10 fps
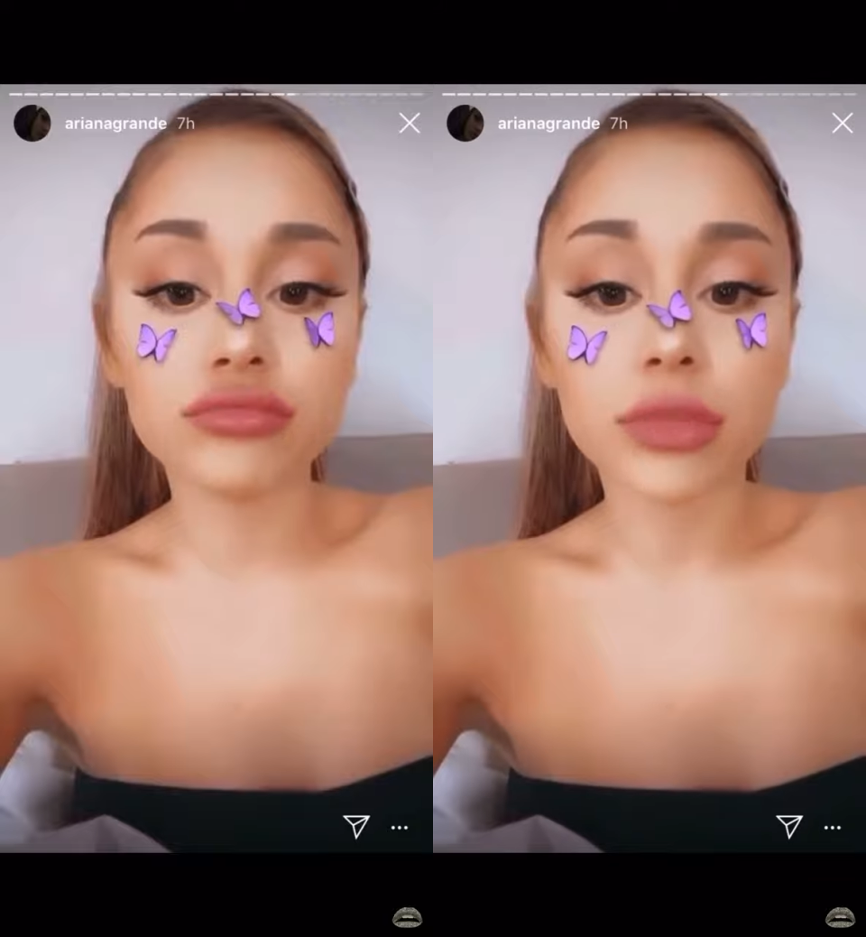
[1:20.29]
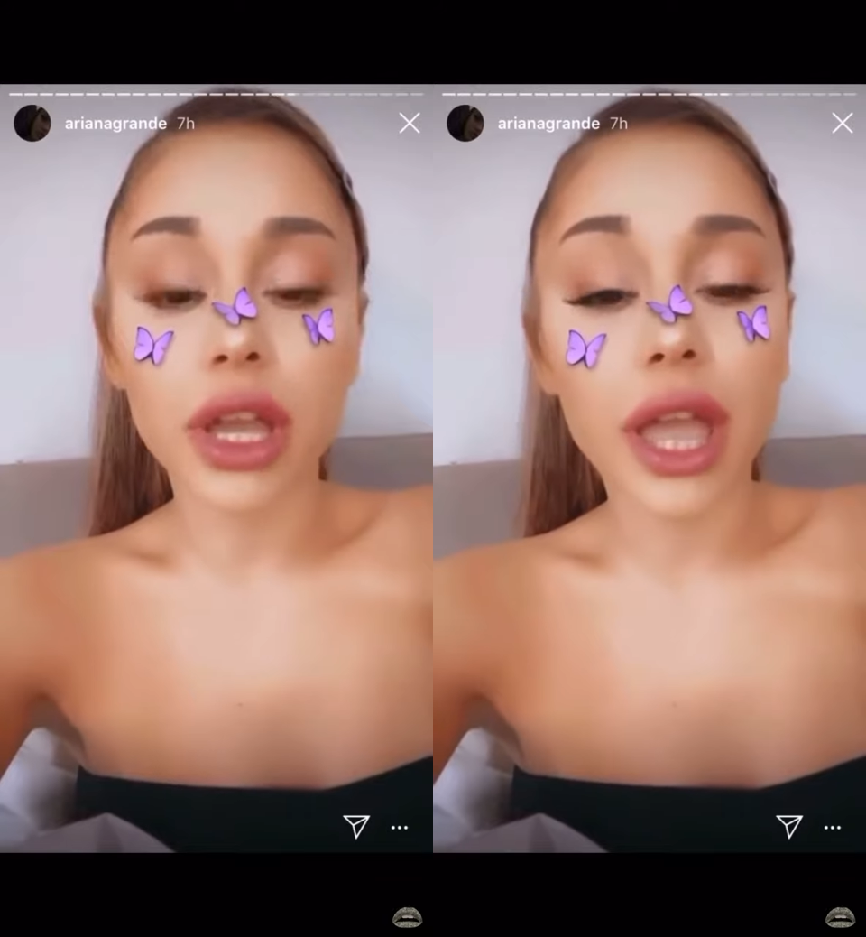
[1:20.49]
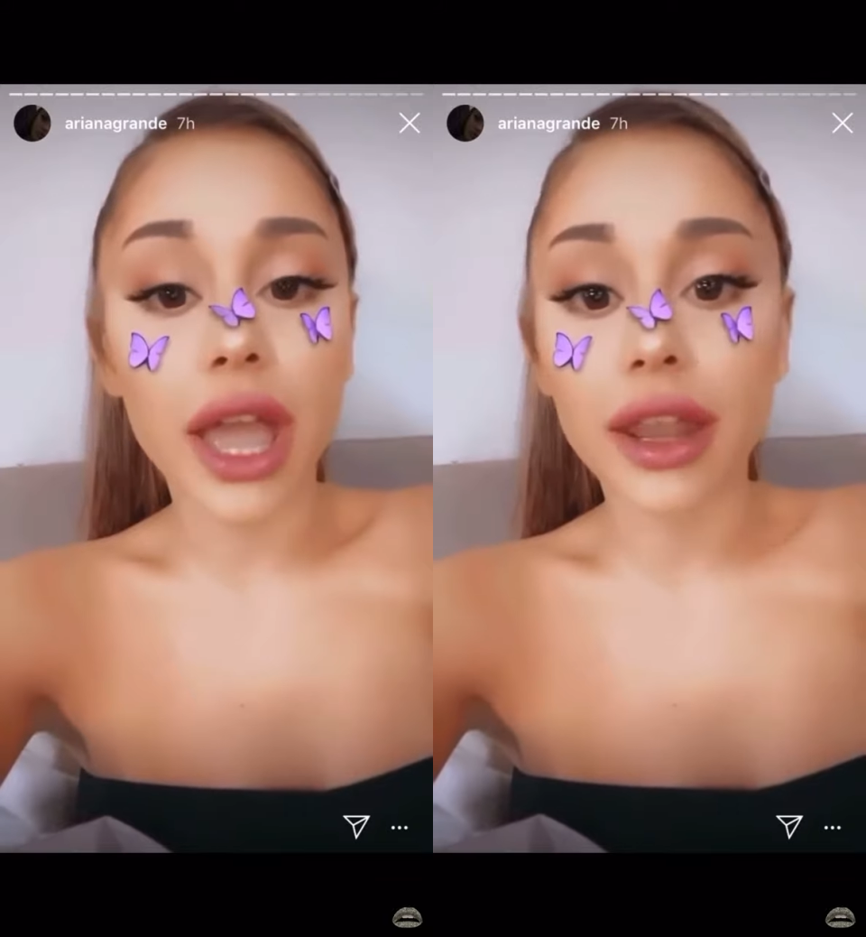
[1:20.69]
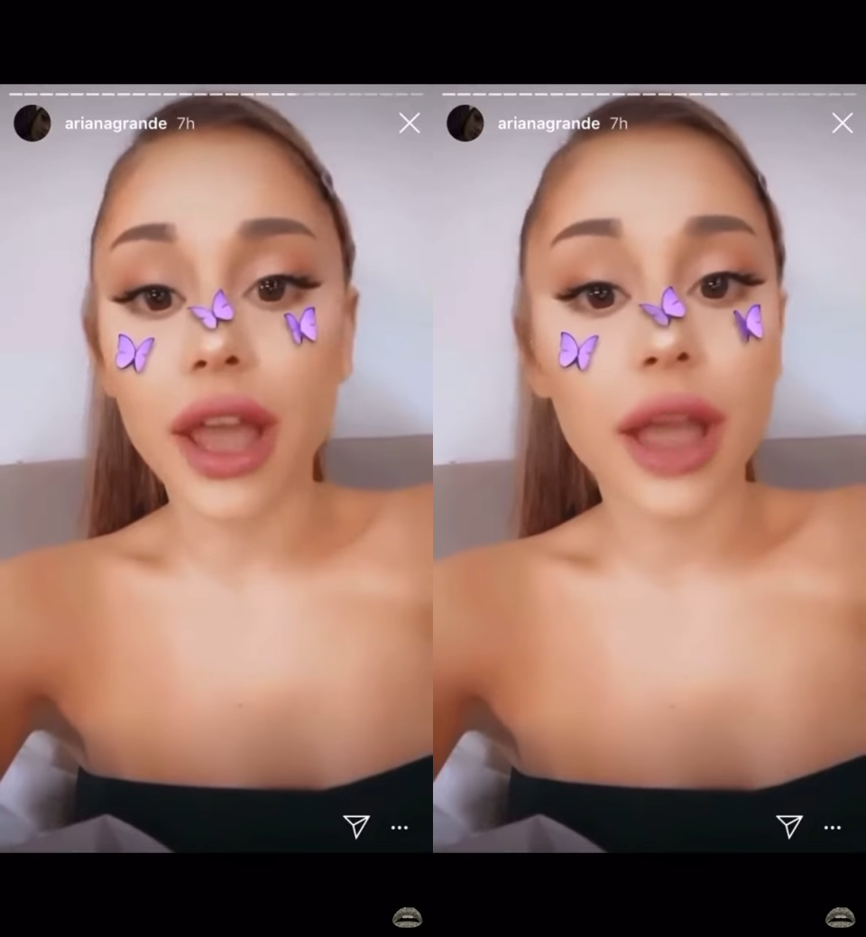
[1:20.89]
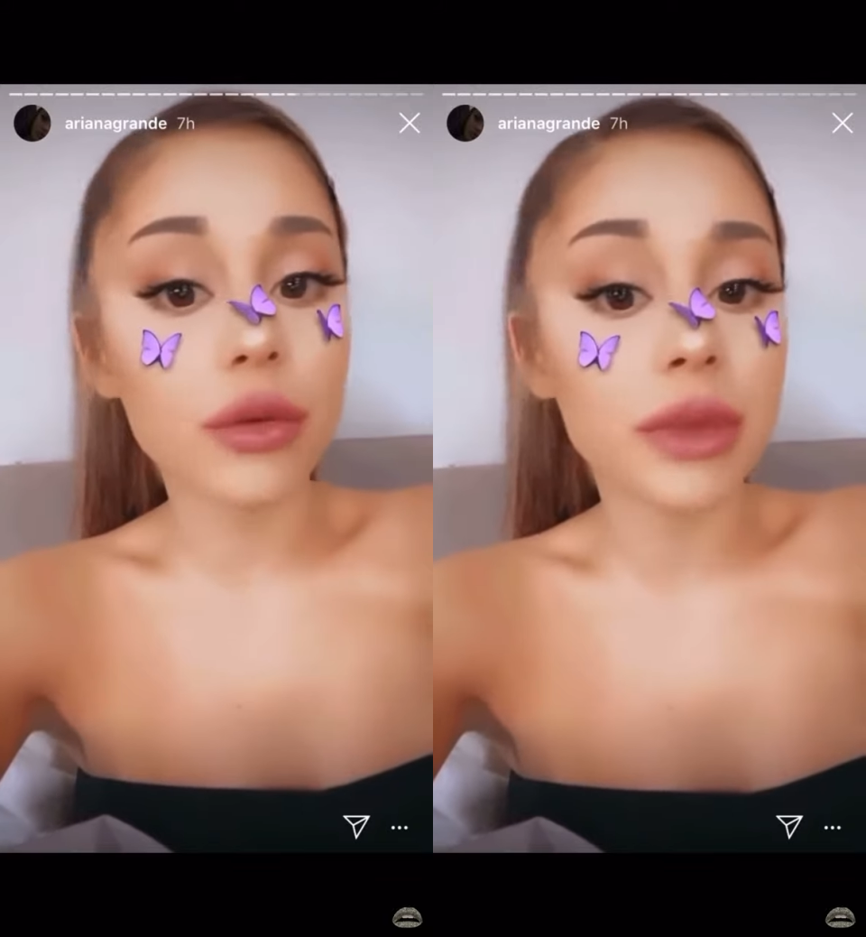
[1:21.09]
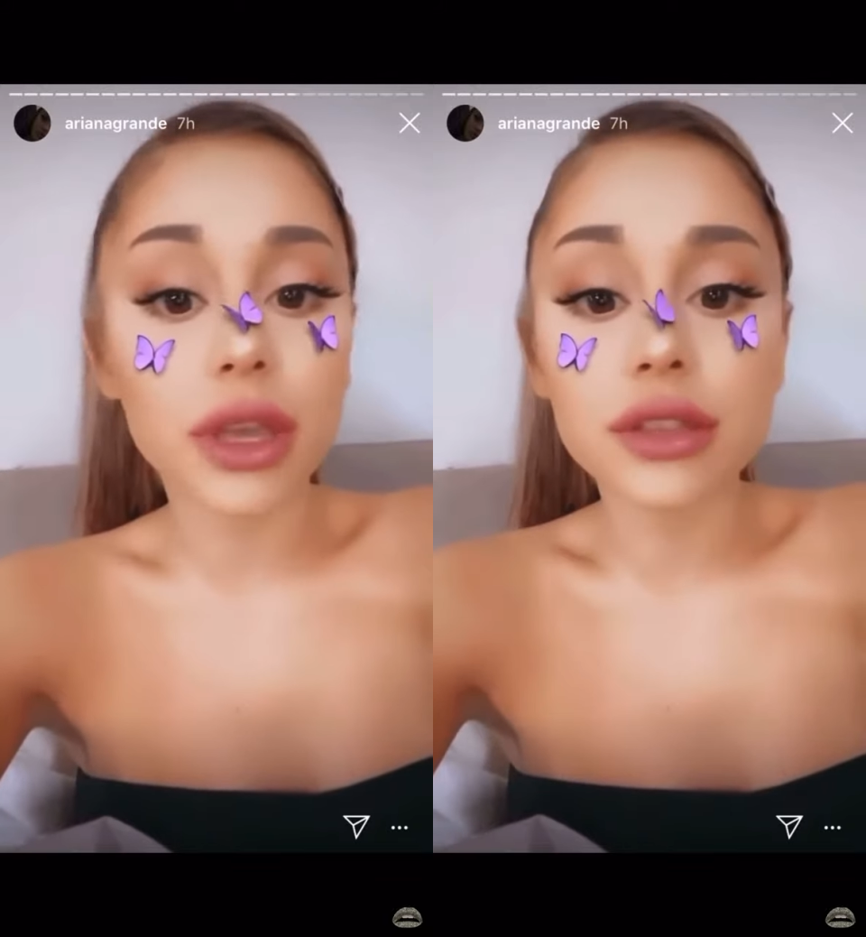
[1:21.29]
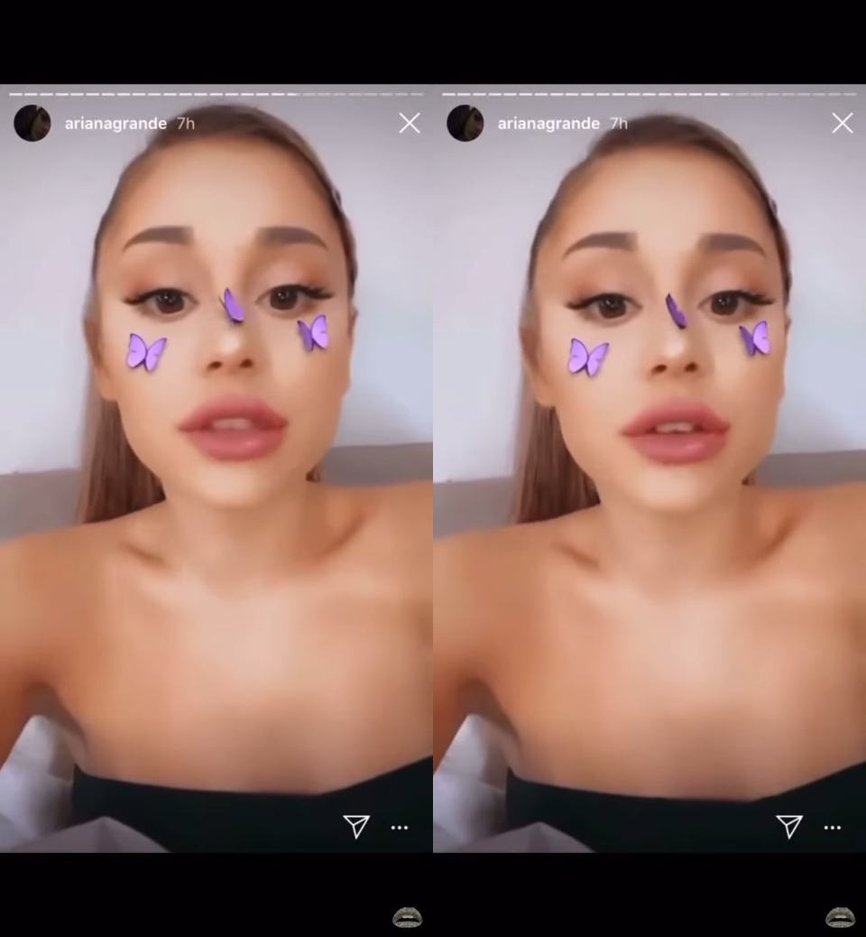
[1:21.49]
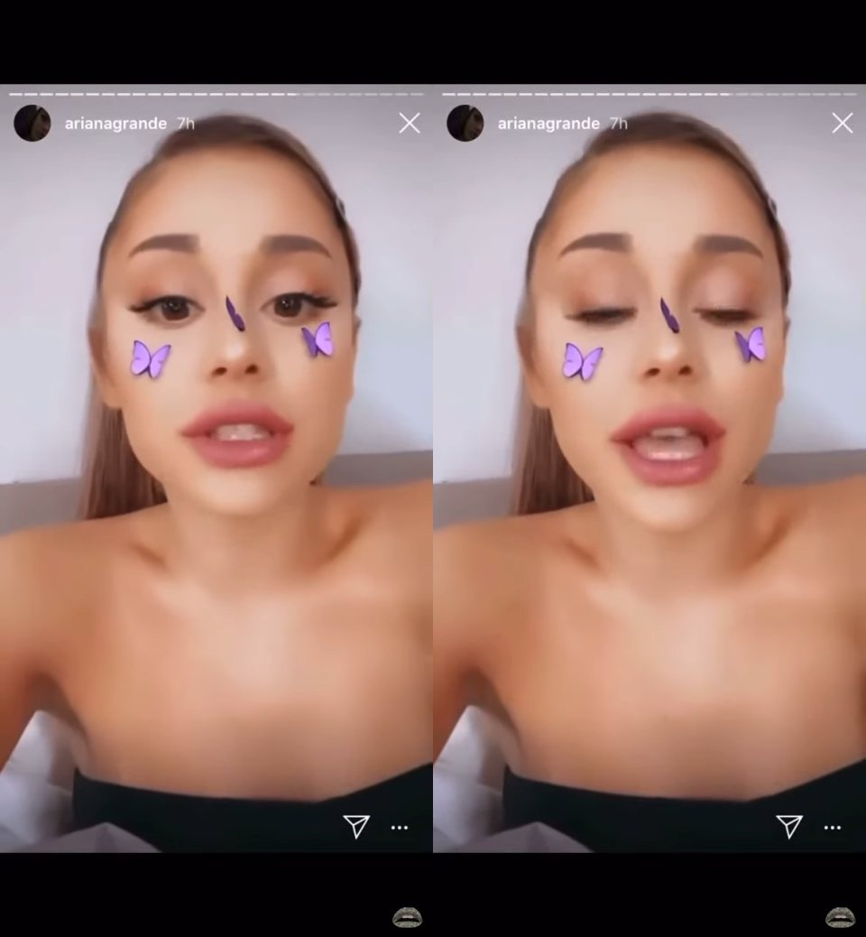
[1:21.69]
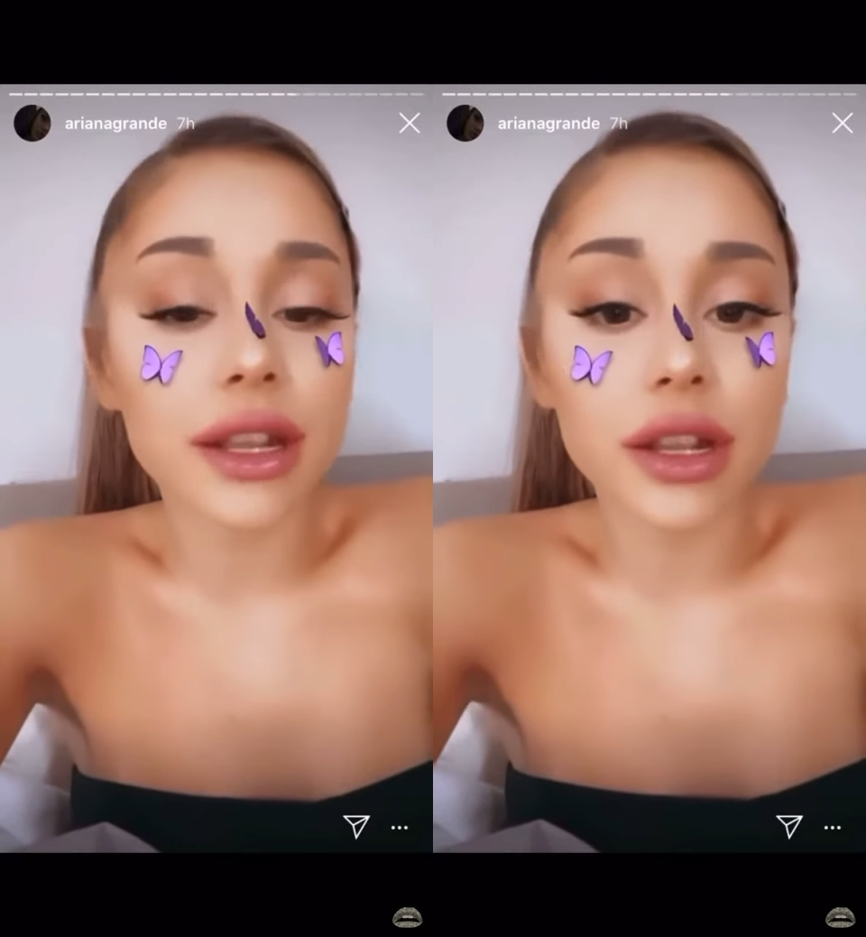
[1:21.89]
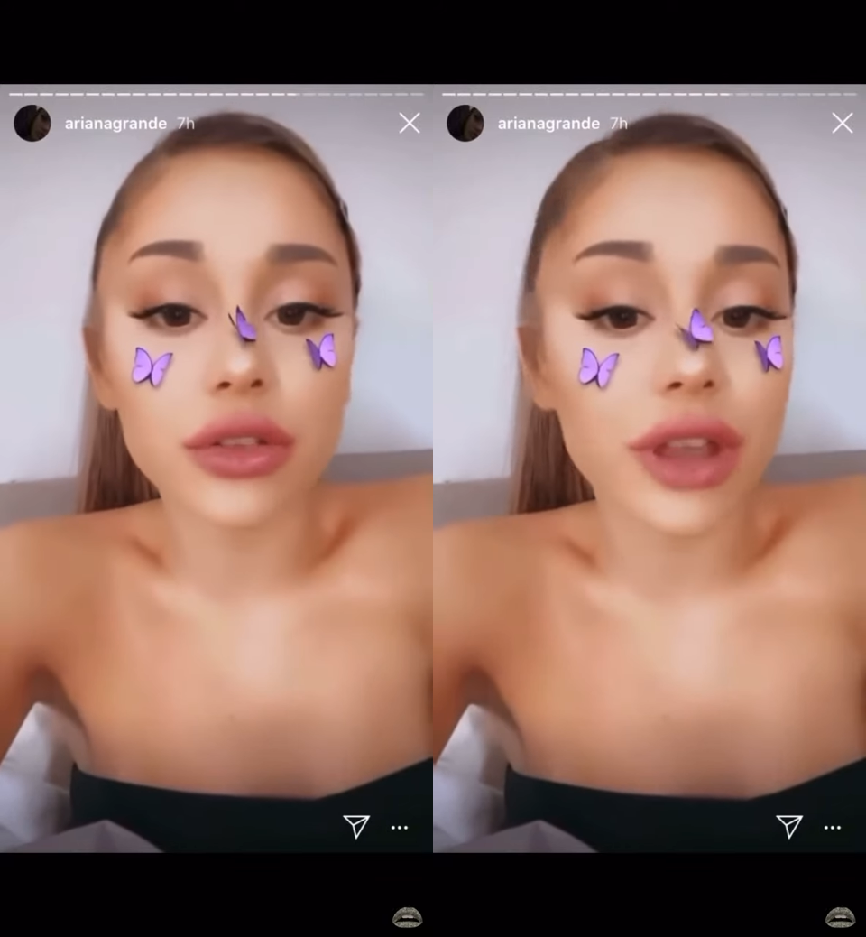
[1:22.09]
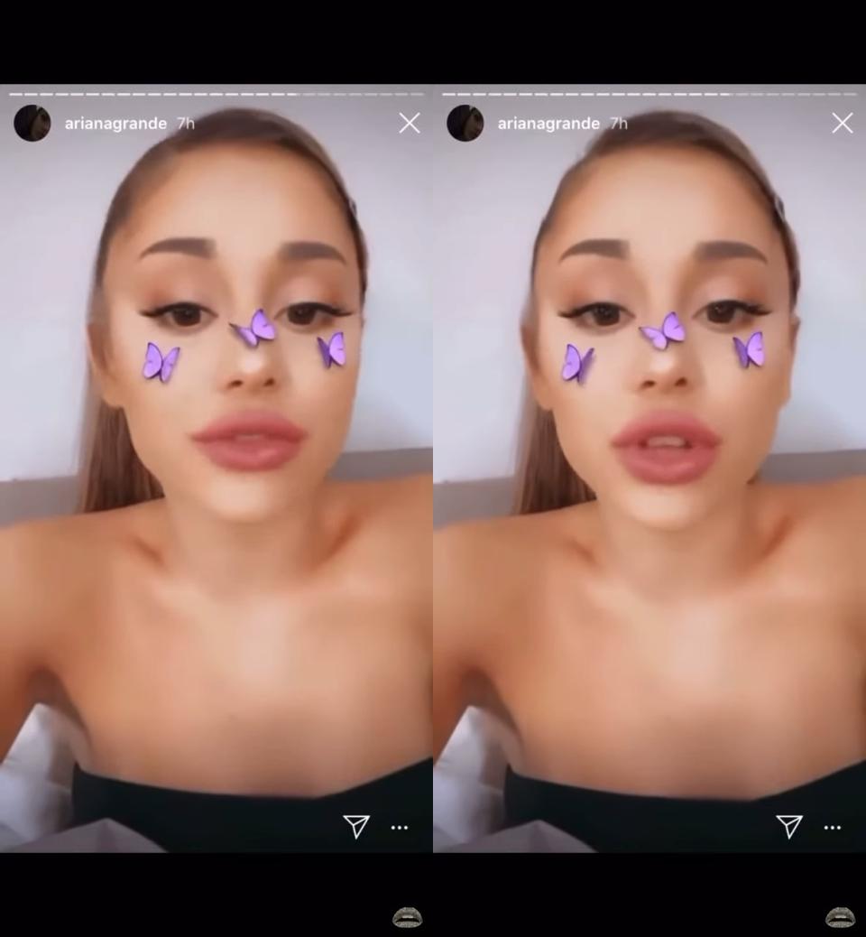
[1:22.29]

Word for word: Again, I will be so excited and grateful